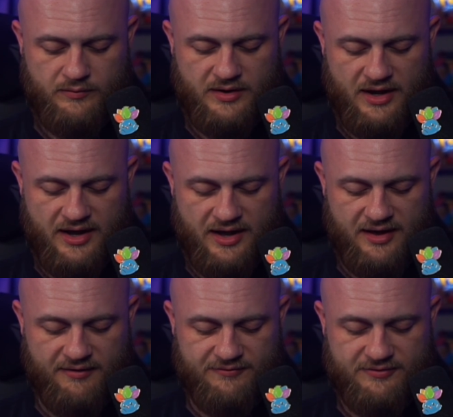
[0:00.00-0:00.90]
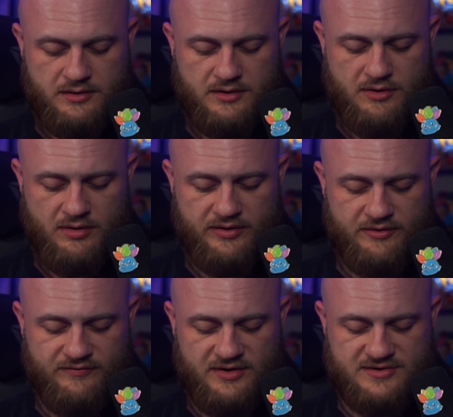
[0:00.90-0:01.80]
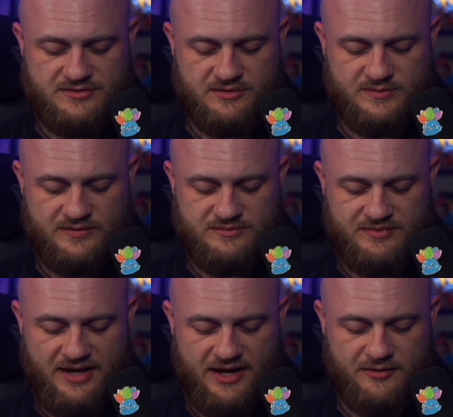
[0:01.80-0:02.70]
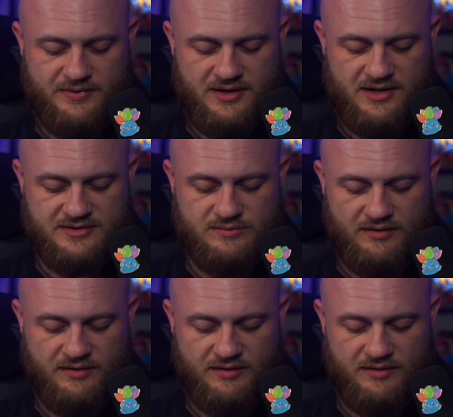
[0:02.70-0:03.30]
We have no other Venusaurs. We have some Caterpies.